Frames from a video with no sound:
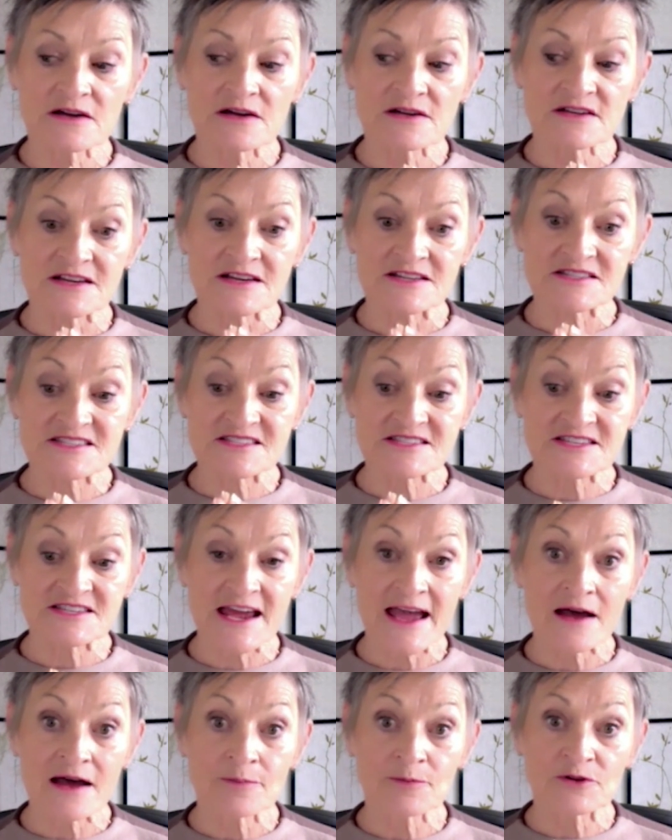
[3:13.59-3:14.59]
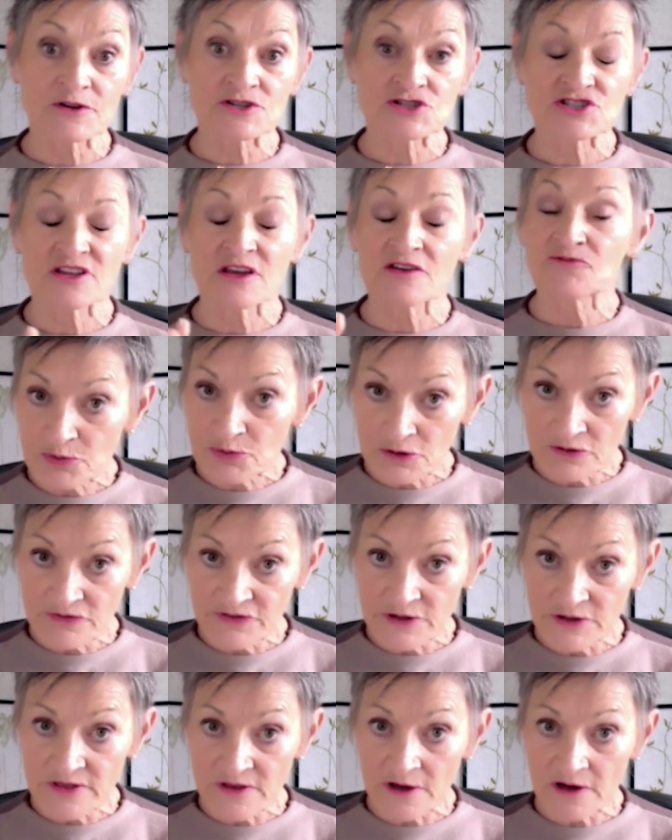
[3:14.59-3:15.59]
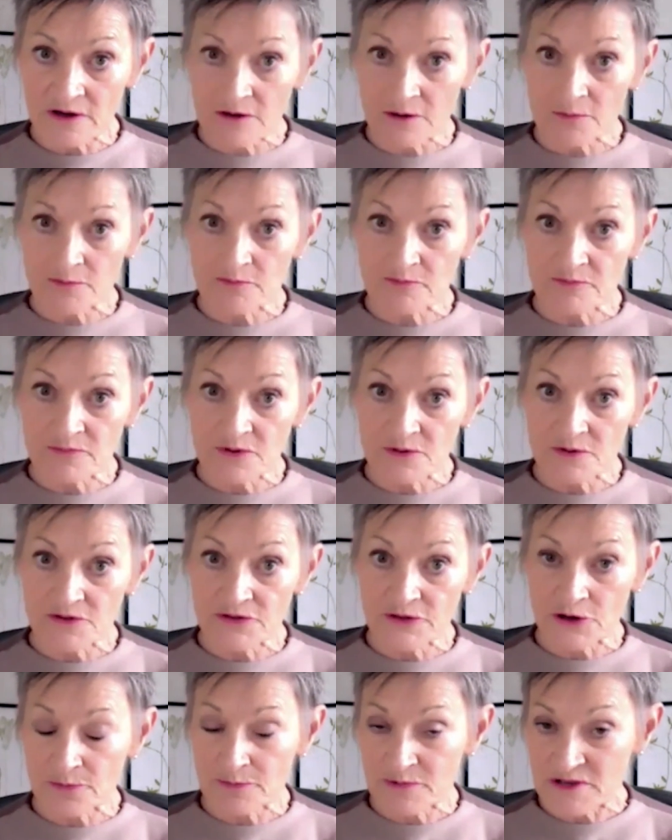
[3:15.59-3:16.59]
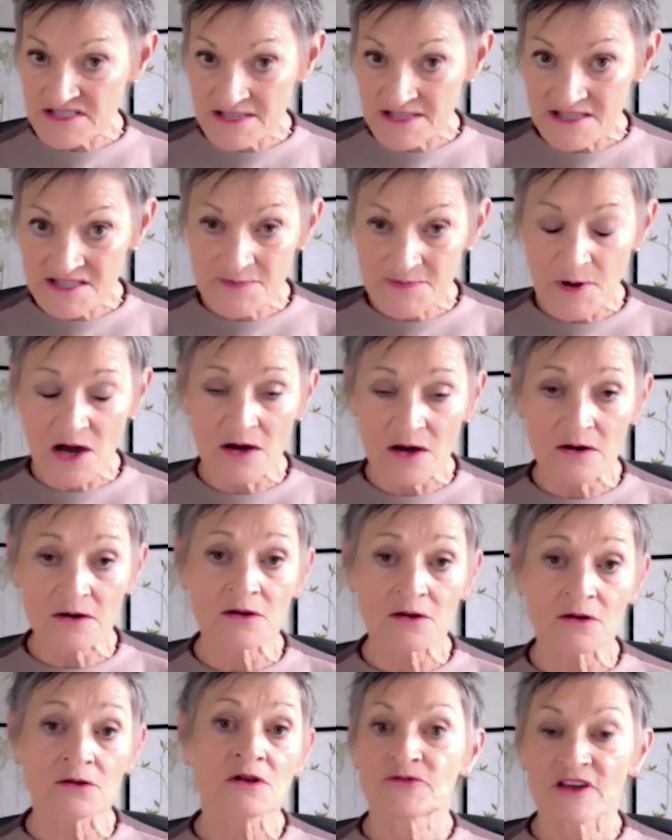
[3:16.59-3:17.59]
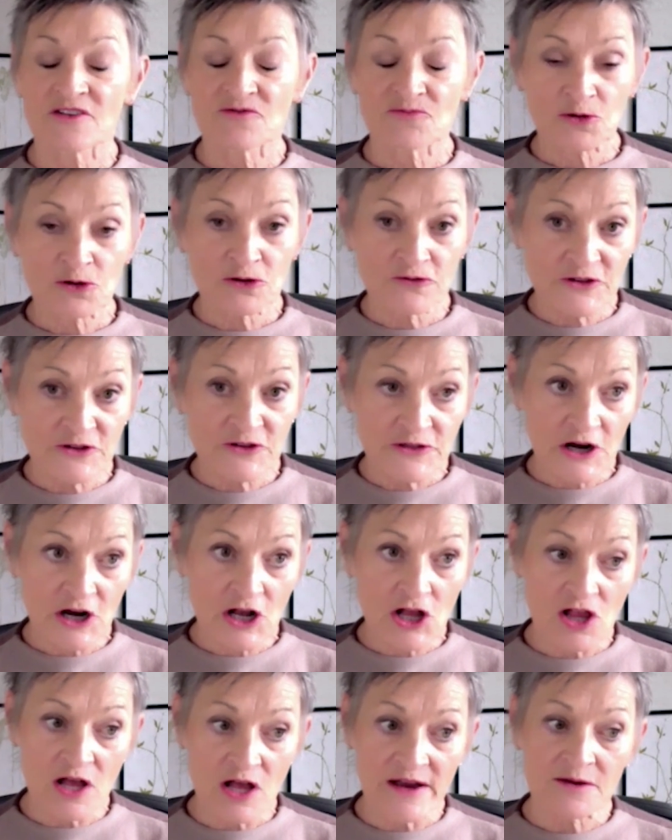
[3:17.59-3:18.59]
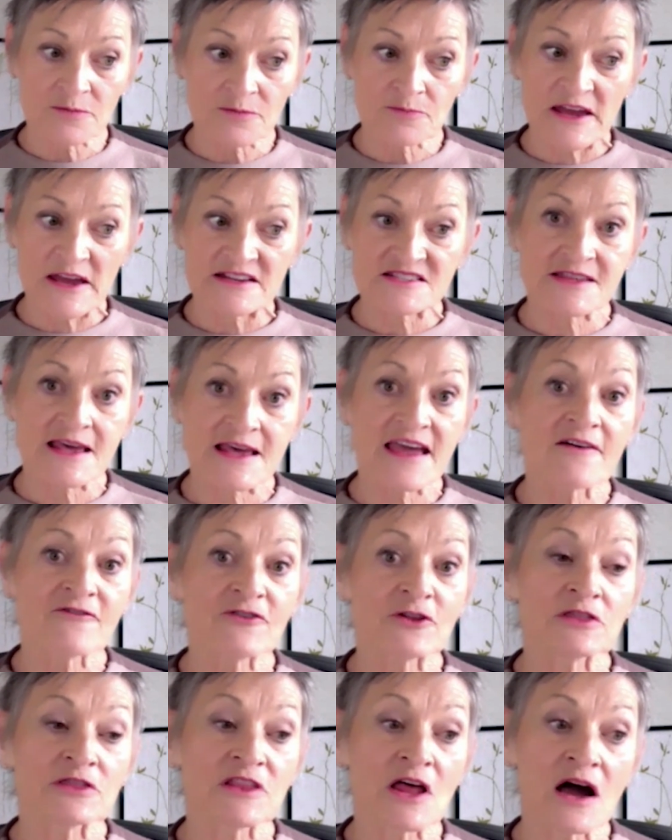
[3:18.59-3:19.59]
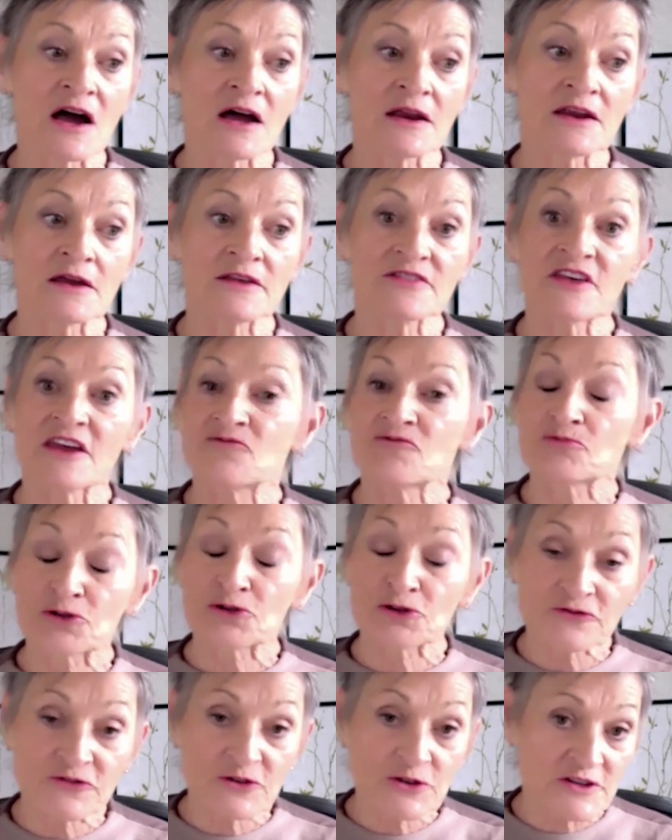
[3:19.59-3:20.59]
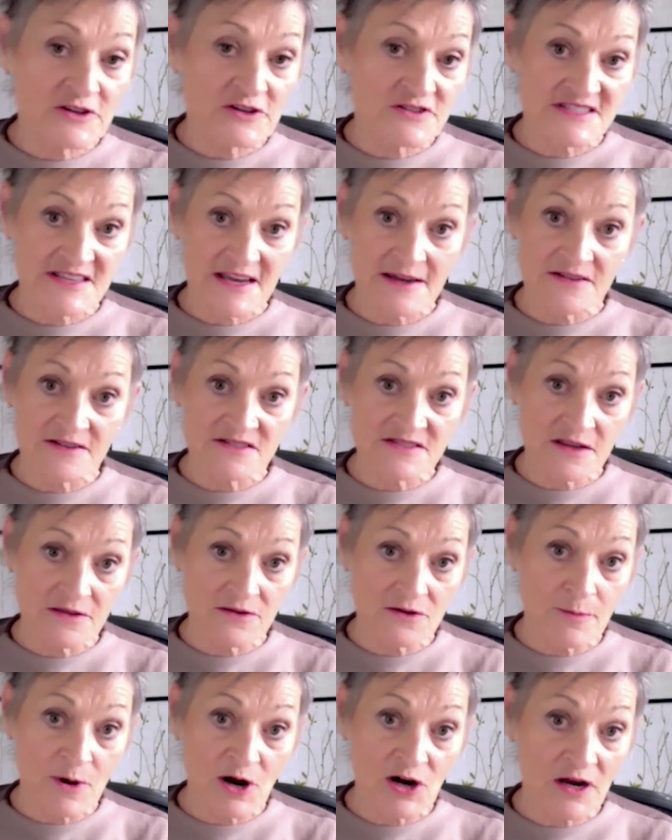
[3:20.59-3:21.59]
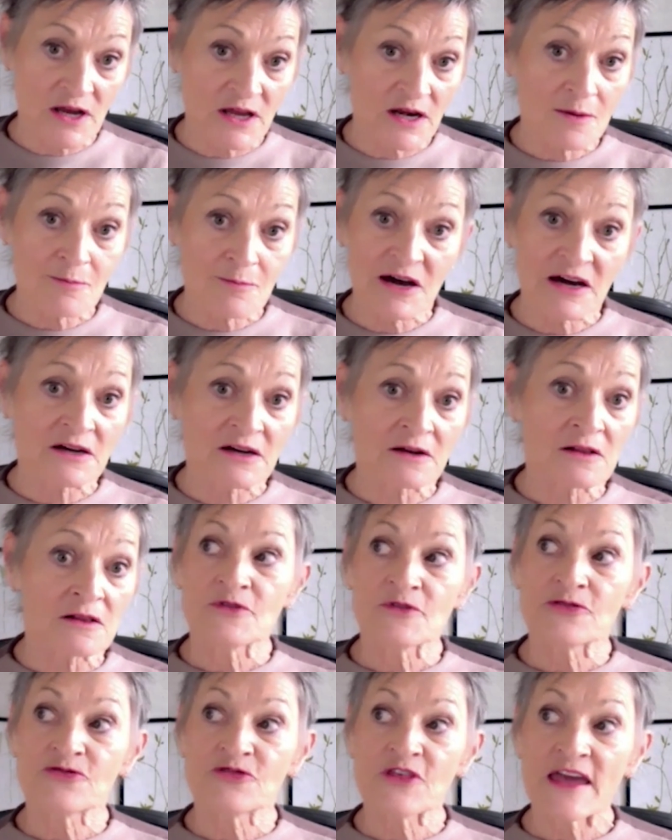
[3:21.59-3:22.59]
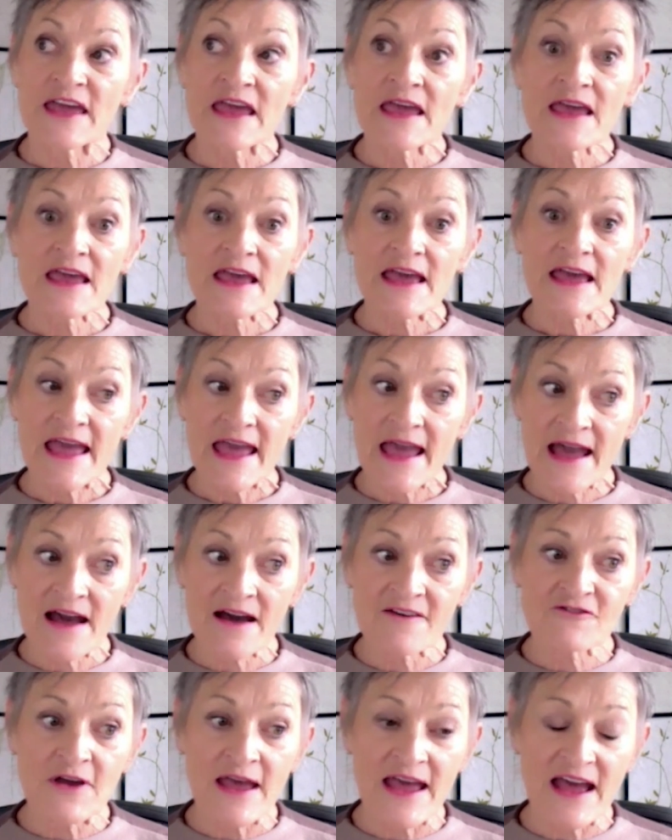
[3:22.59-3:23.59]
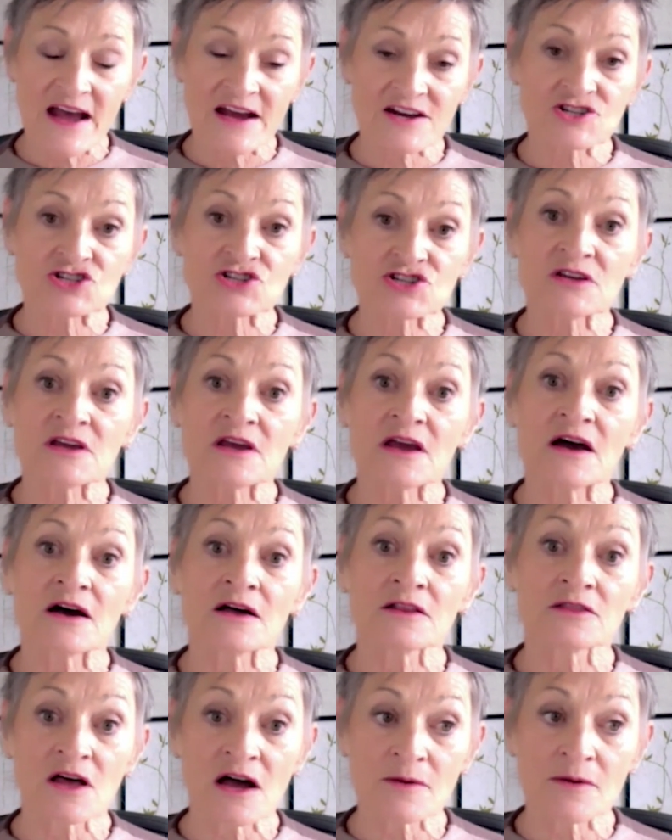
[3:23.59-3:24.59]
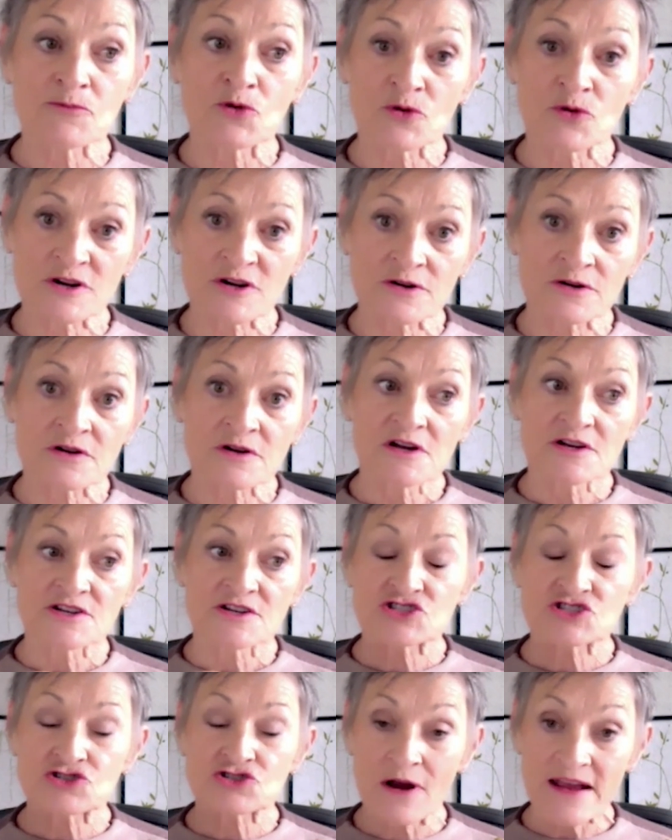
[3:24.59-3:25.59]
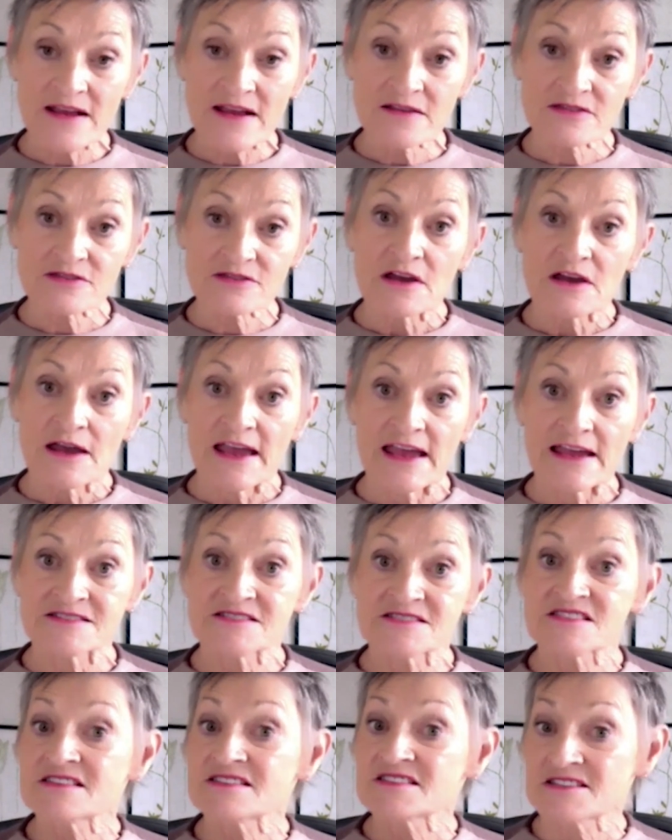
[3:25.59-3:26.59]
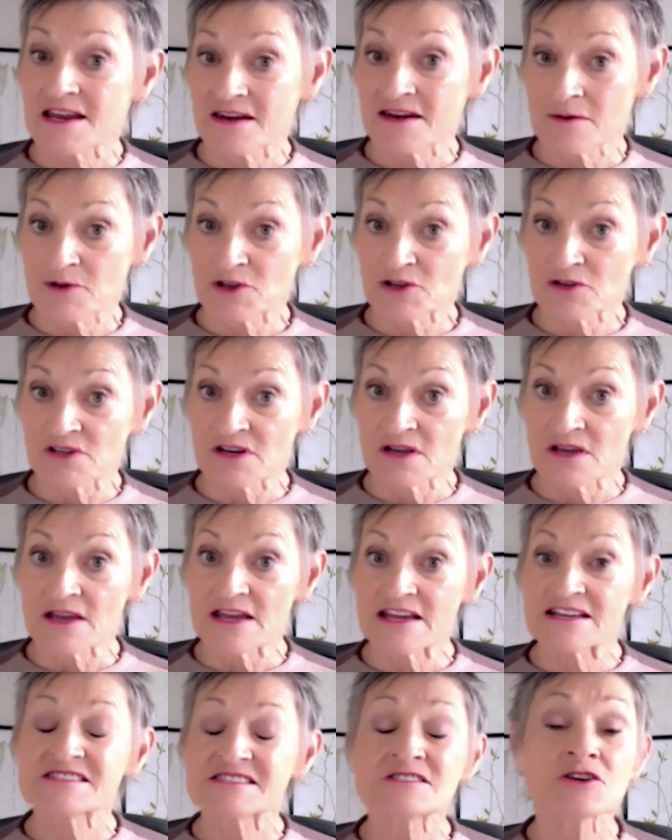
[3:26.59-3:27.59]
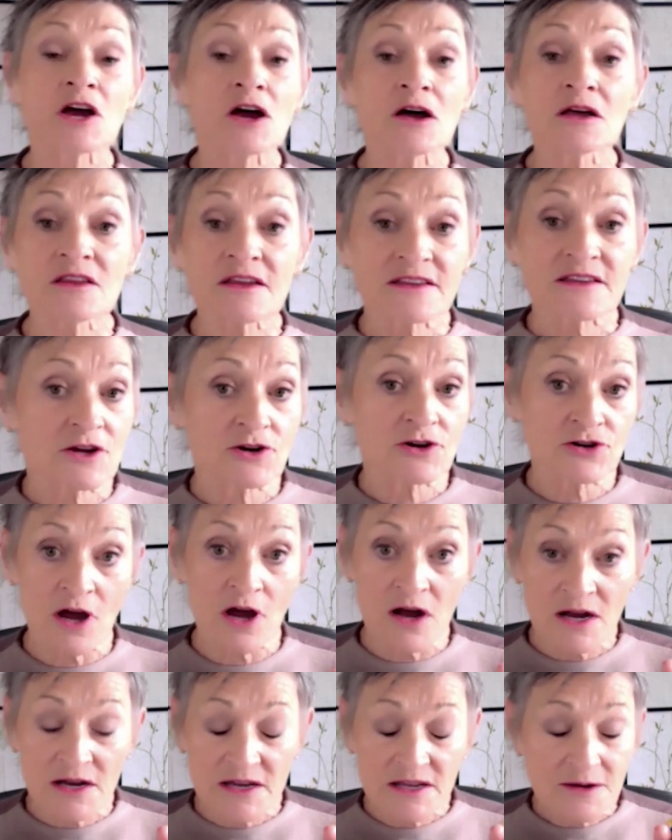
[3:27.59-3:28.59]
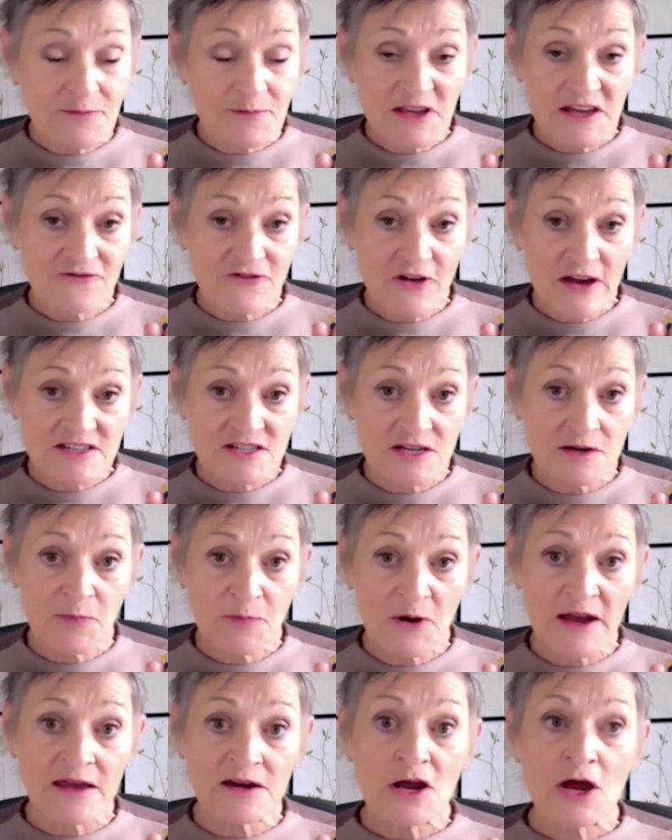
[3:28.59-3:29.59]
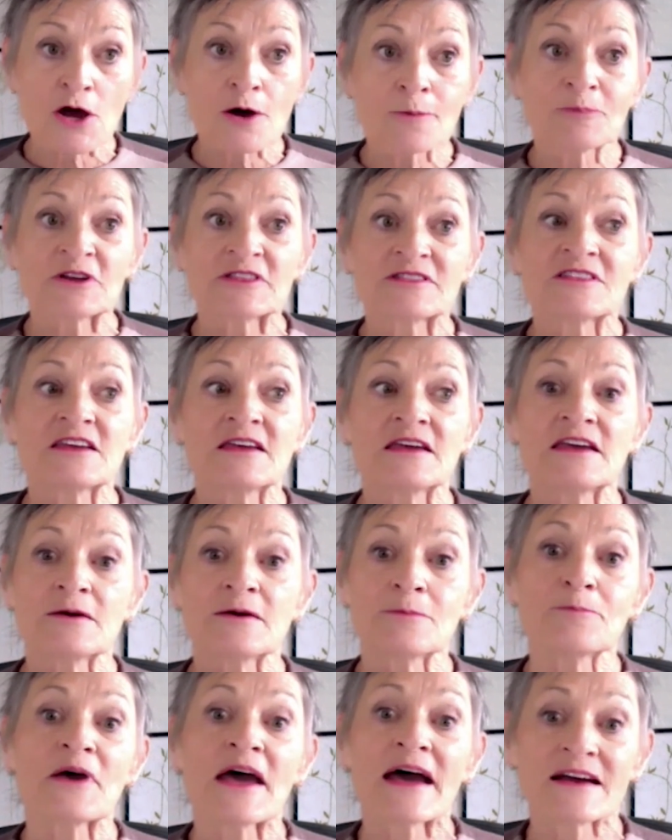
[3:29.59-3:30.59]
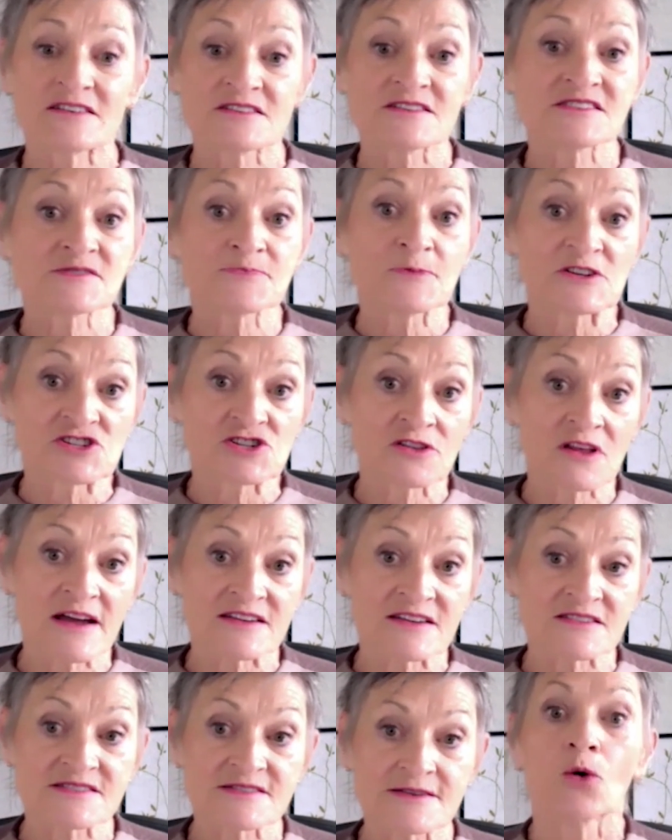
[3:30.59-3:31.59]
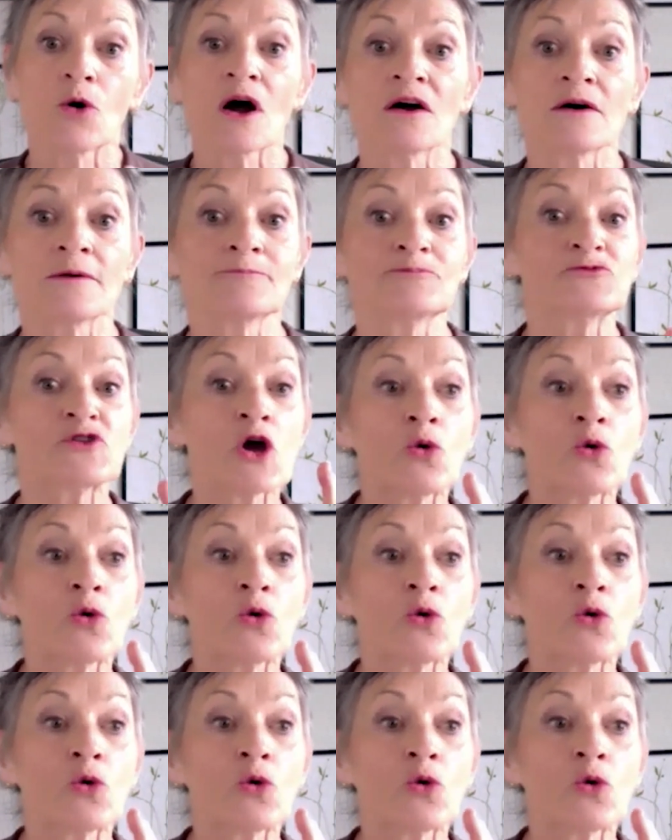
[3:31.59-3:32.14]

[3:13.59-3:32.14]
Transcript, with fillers: established they've proven their their business model they've proven their client base they have a lot they've proven their sales and their marketing model they have actually a lot more strength and sustainability it's not like they're not going to be affected by it but the impact is much less um,